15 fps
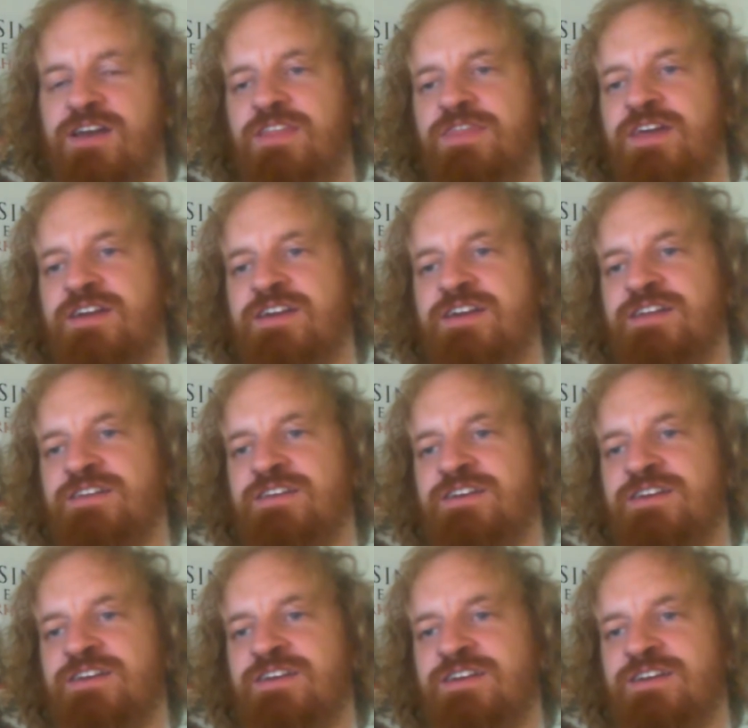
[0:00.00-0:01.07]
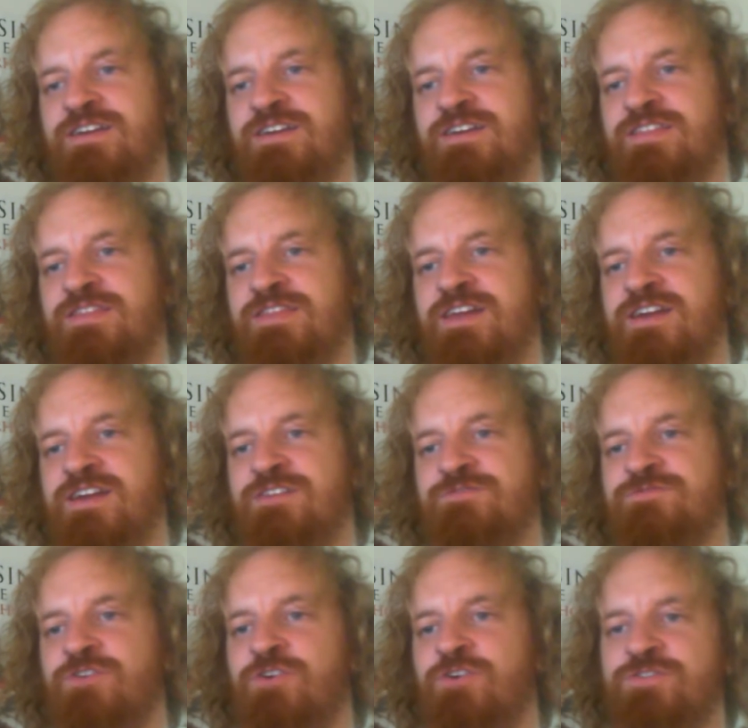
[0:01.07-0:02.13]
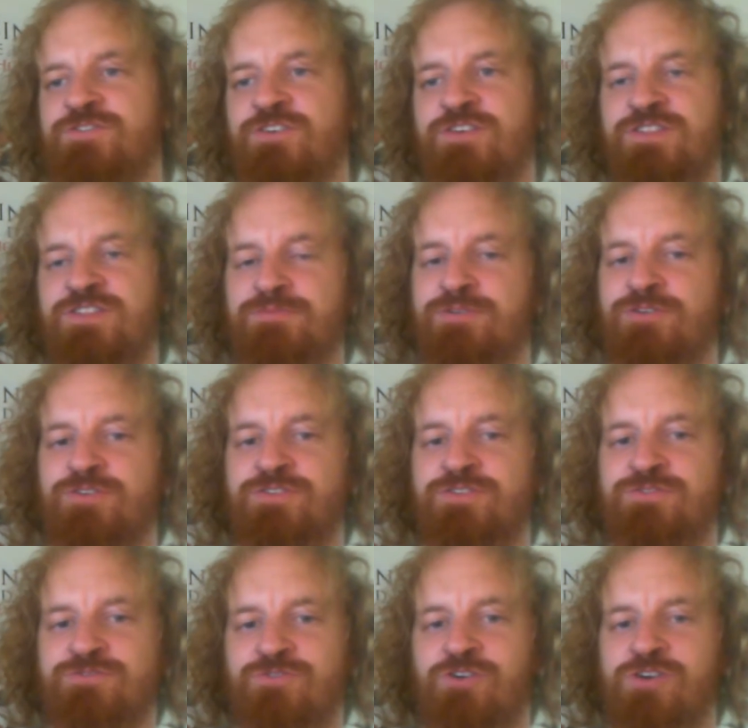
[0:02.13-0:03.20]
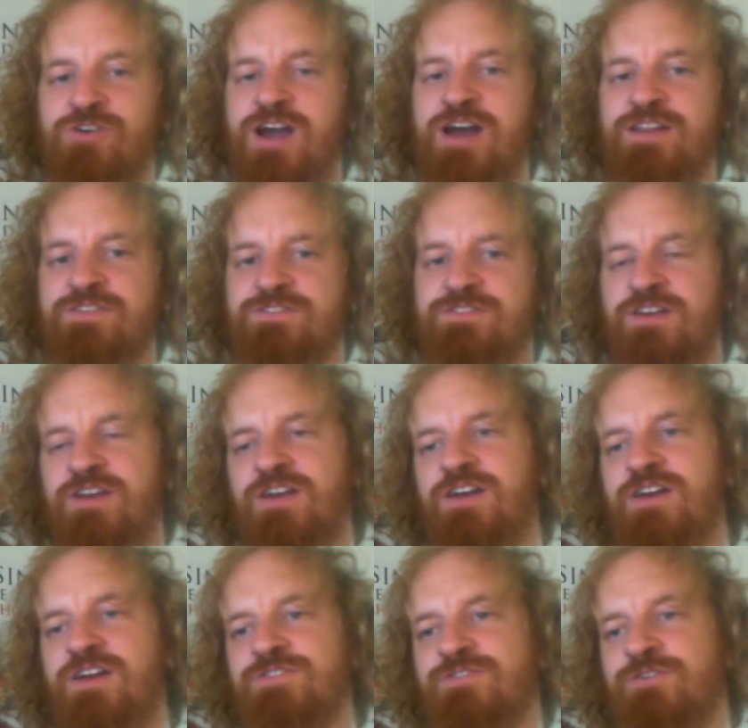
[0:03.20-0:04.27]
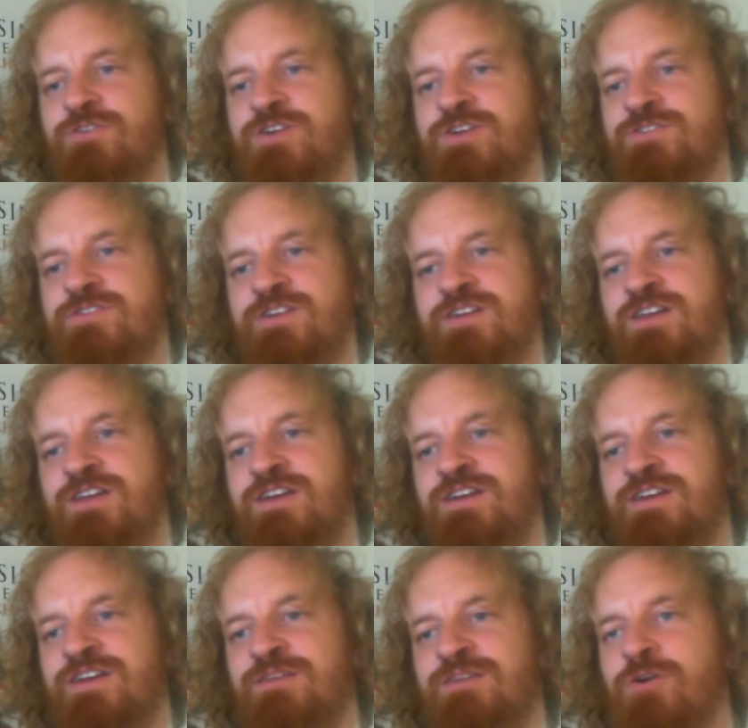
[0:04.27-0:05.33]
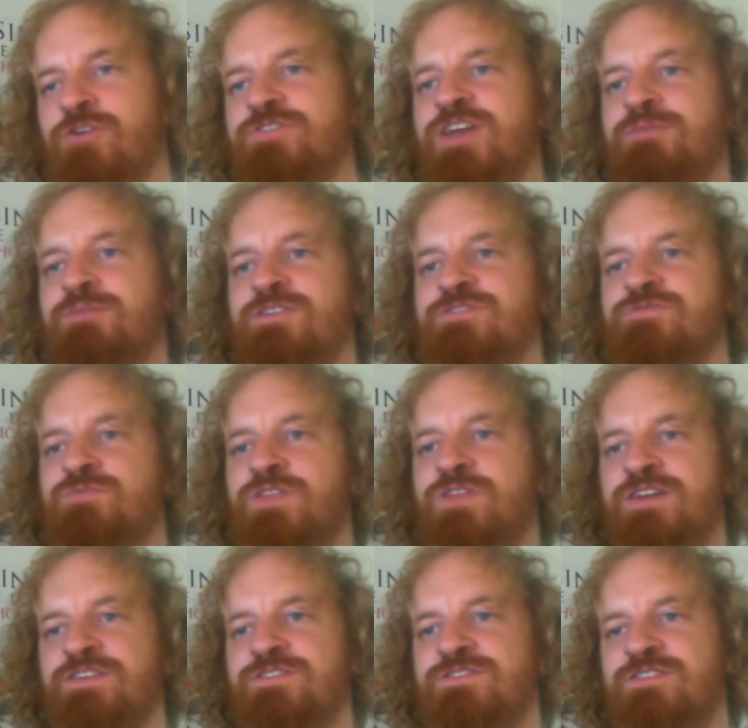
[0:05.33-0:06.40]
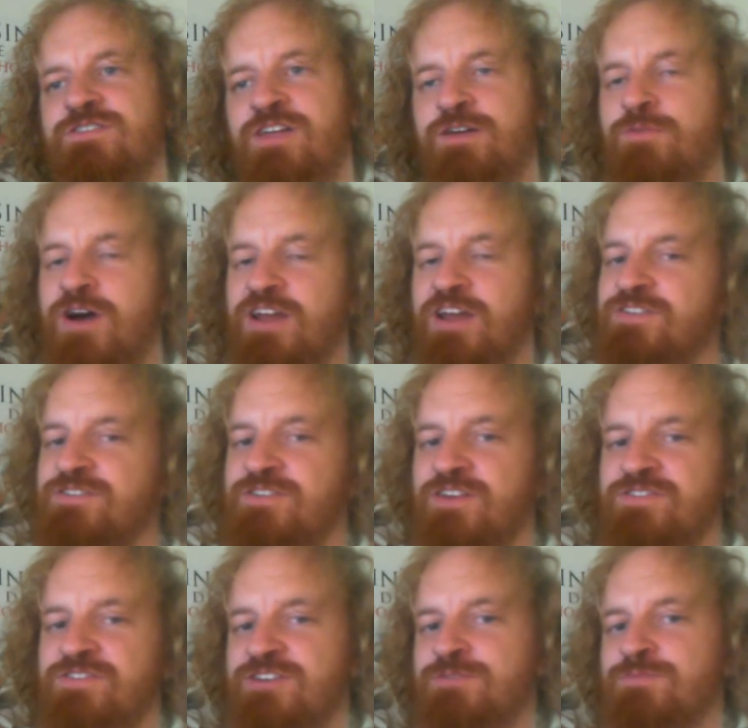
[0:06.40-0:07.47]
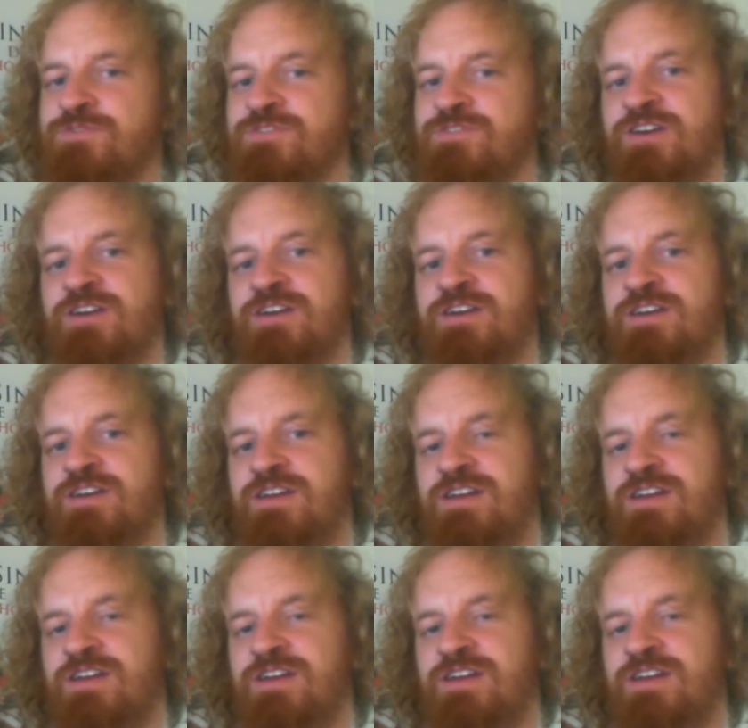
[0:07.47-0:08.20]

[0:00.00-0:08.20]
that can force the opponent to draw cards, so you can deal more damage with this. Otherwise, it just seems that